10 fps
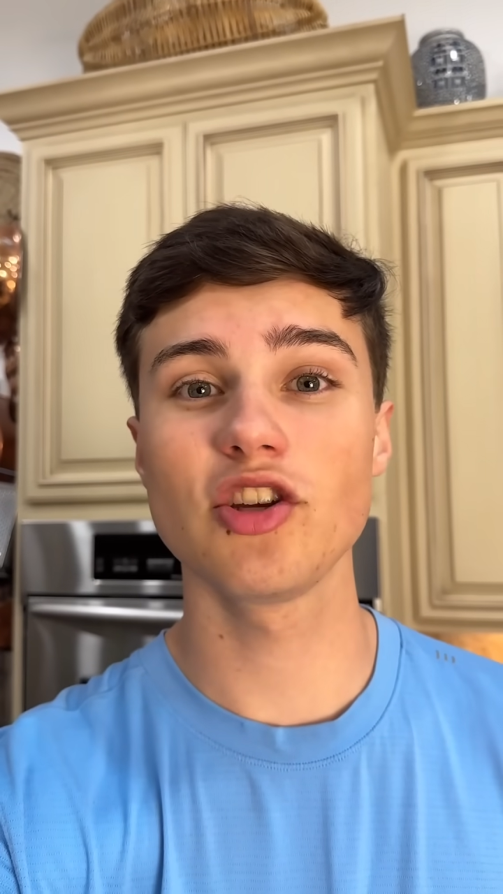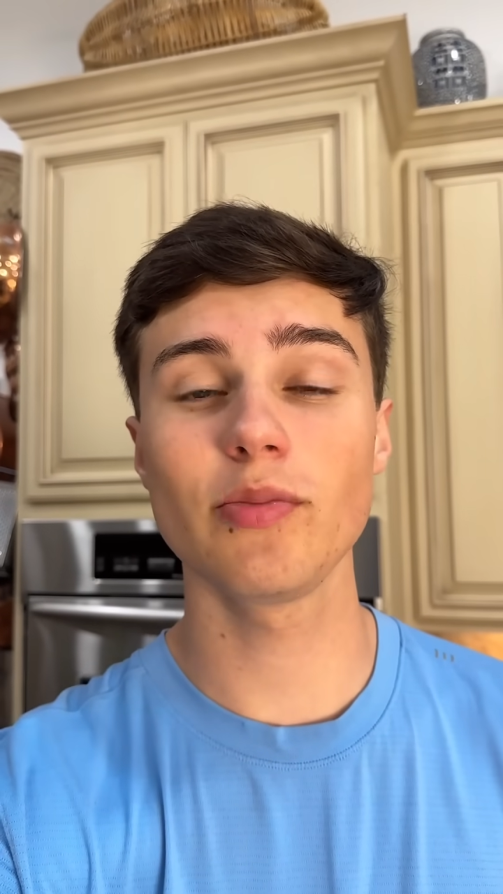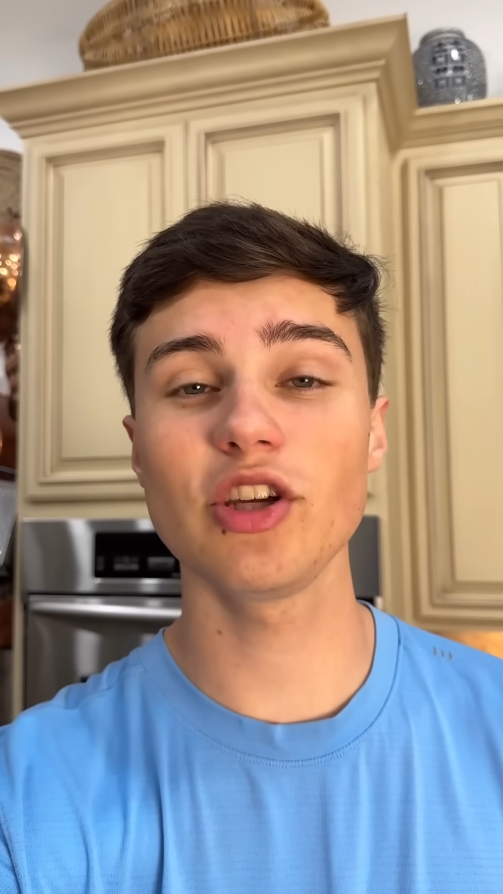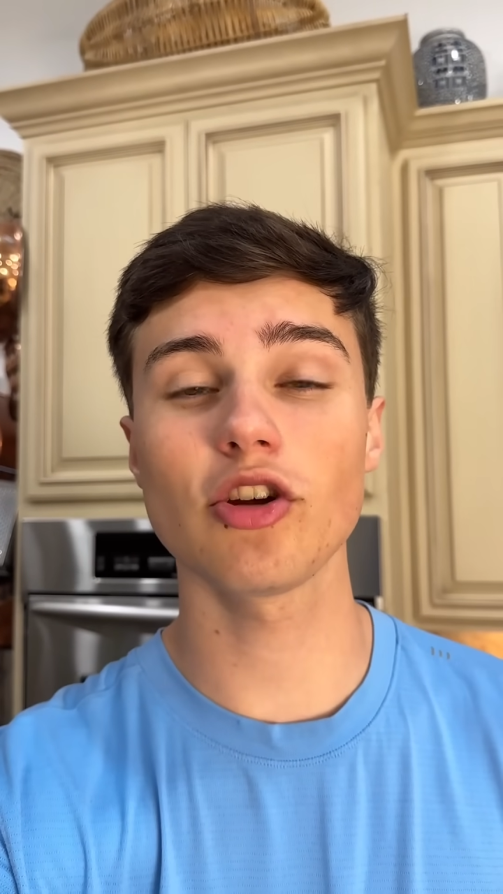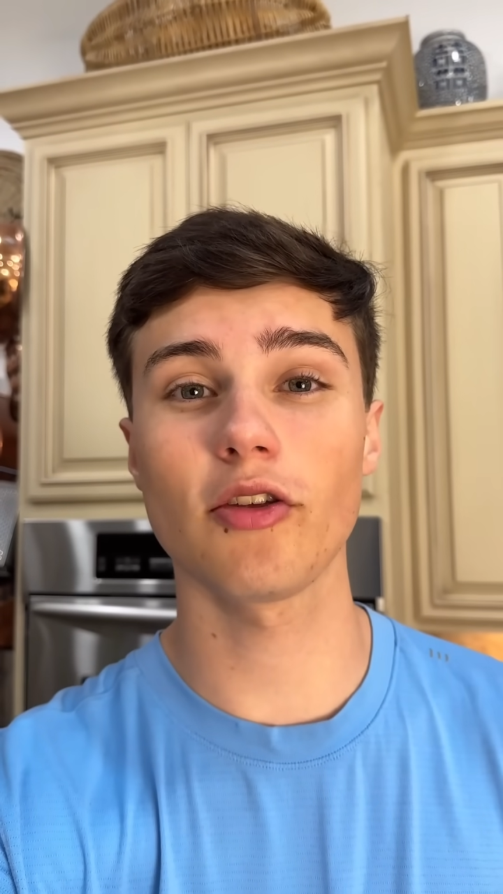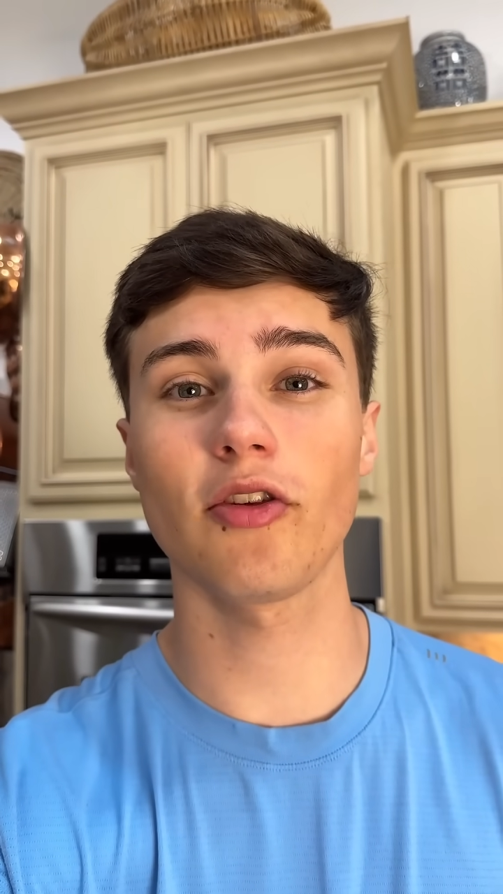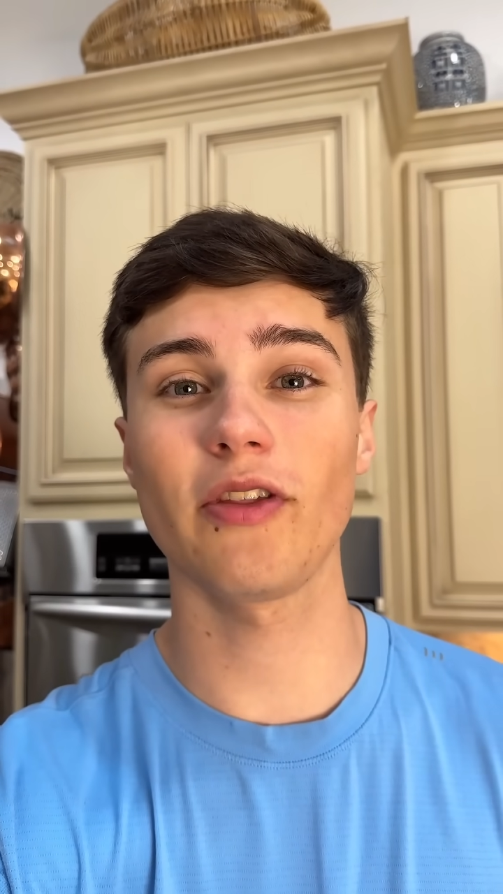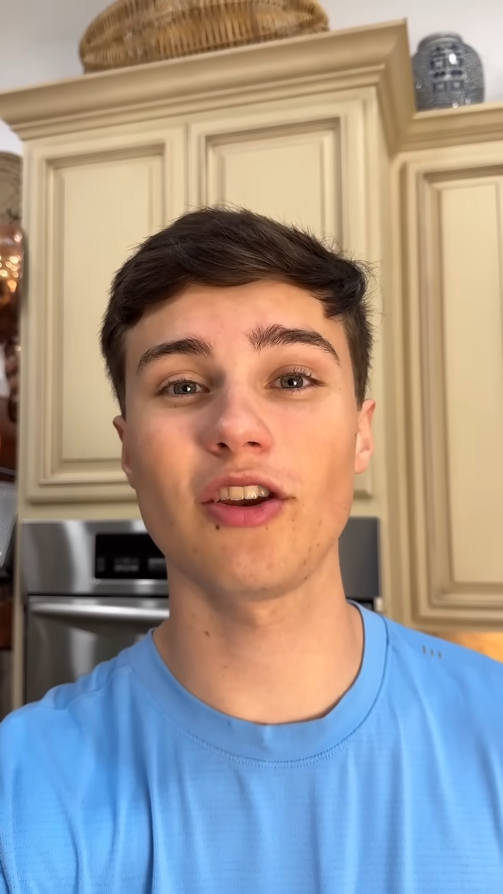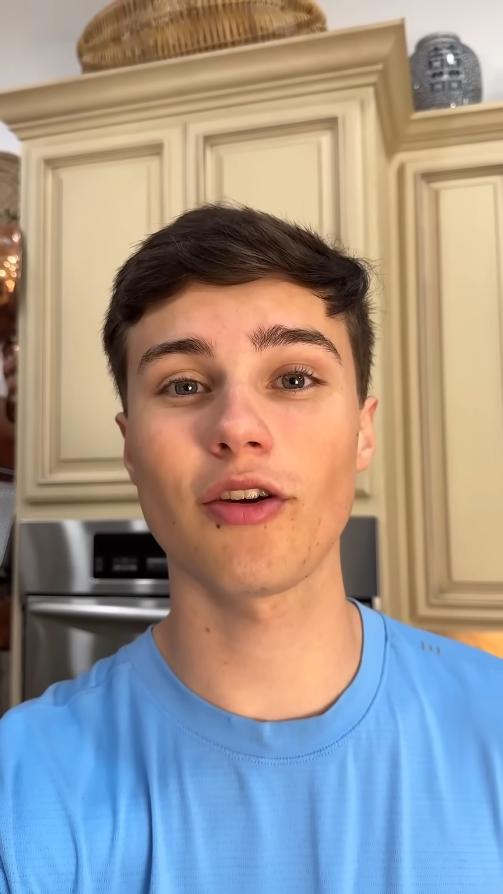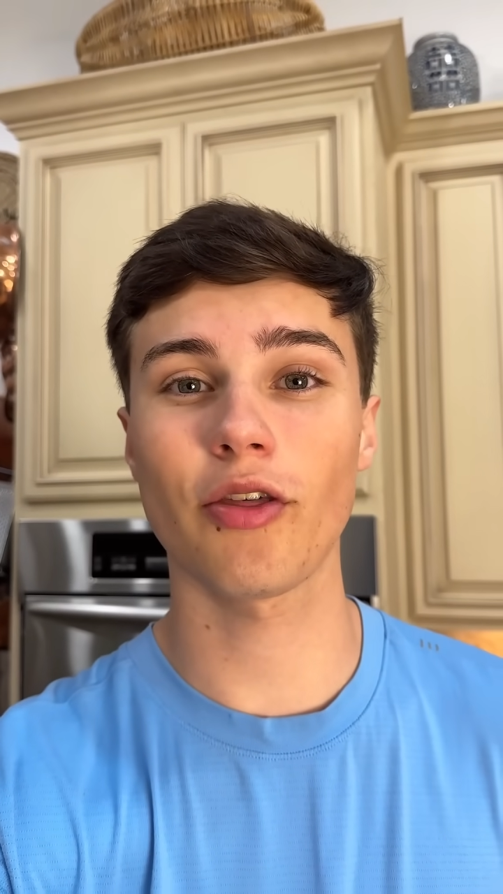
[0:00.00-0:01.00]
Jimmy John's
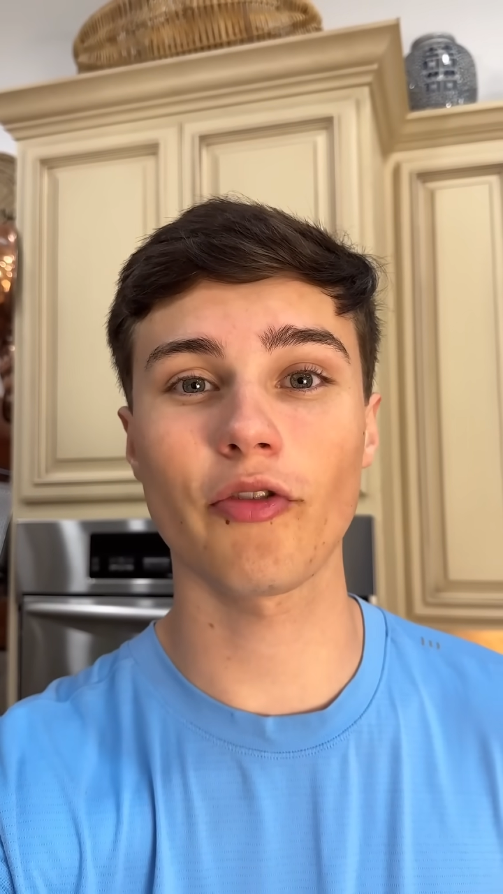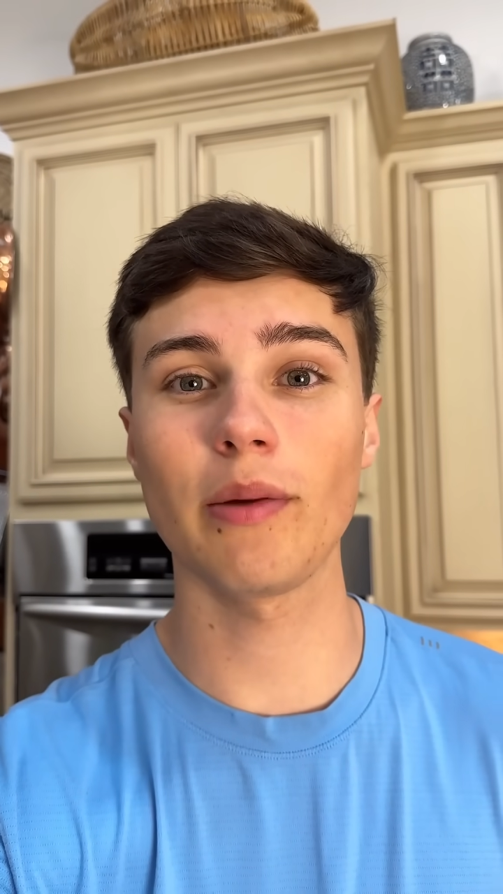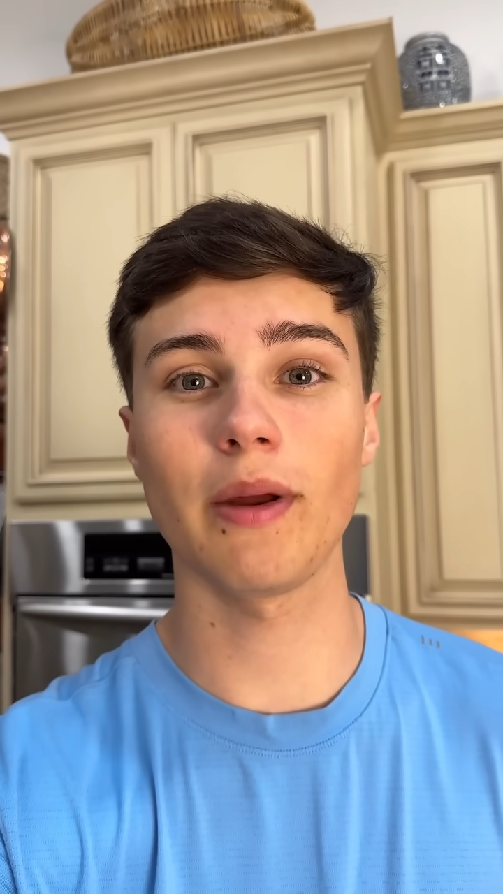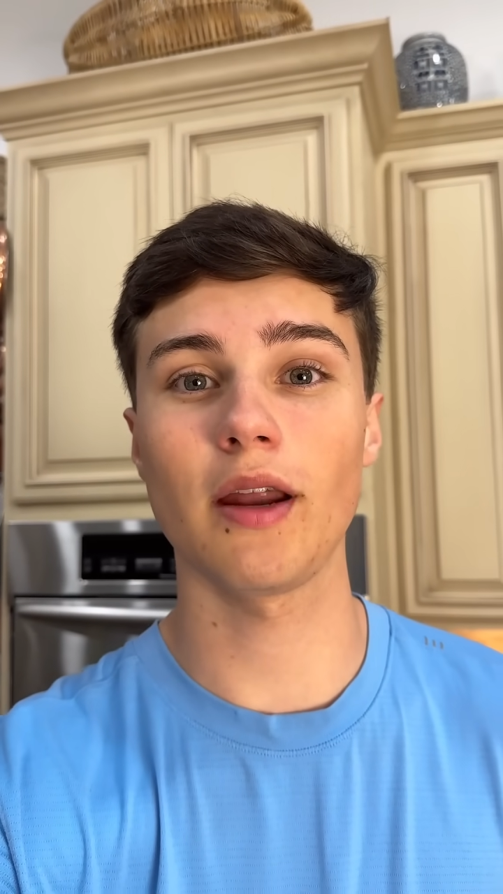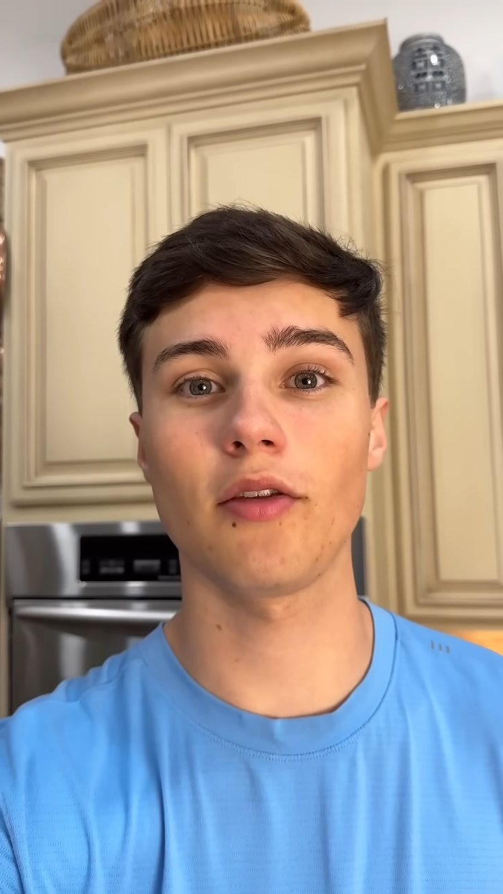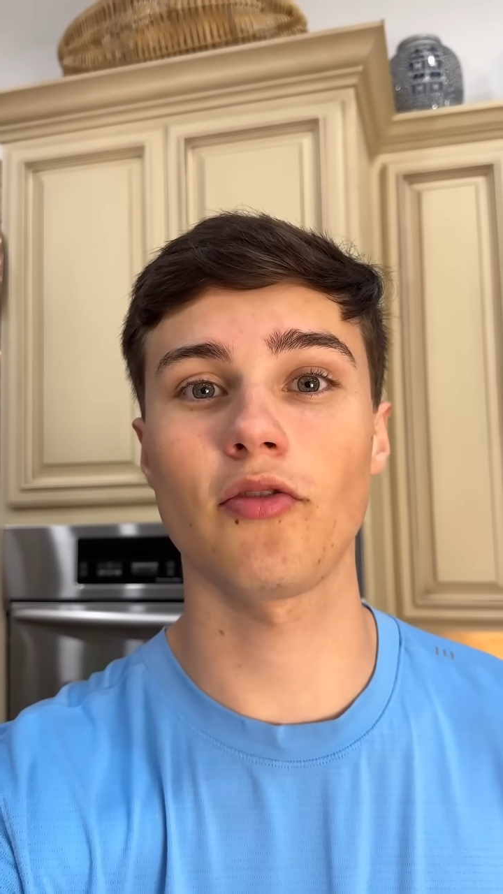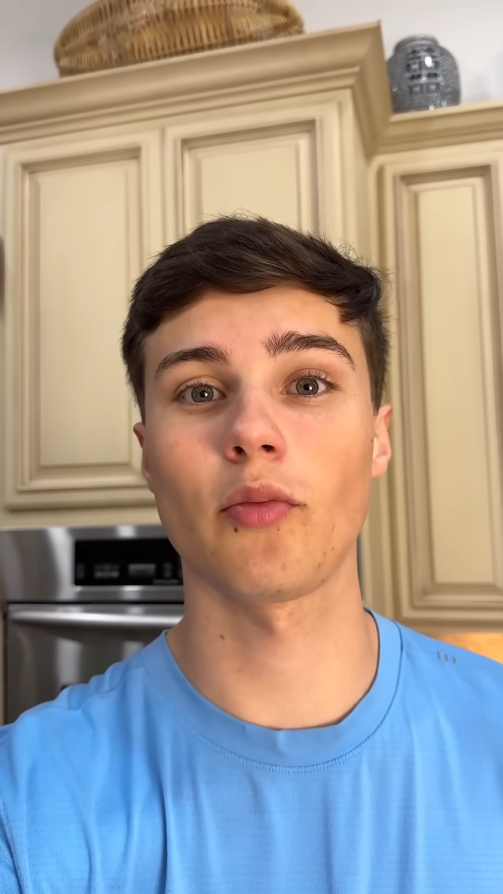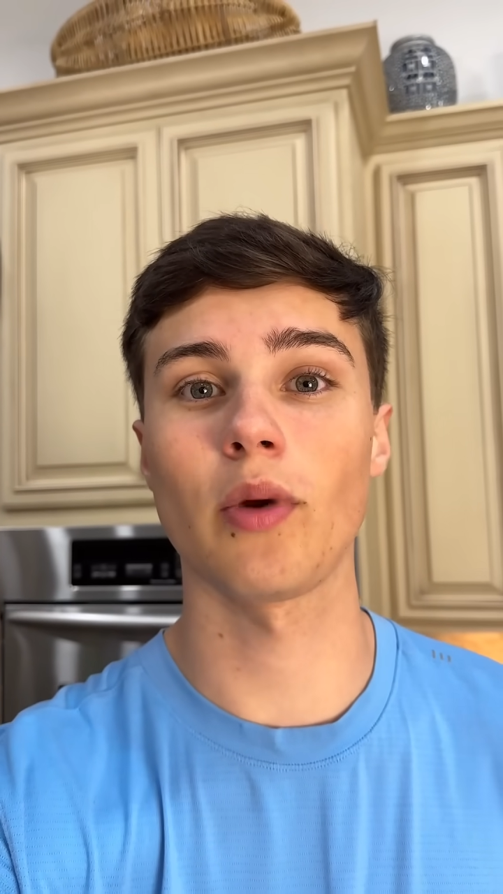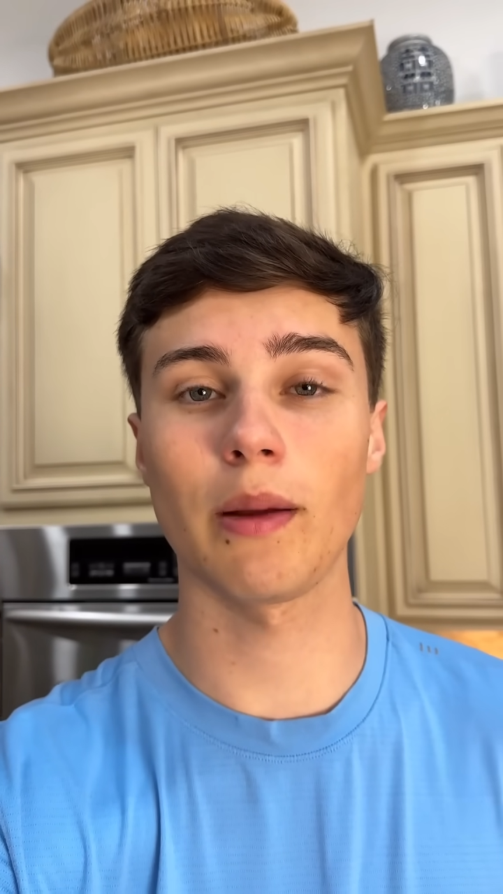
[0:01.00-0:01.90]
only took 3 minutes from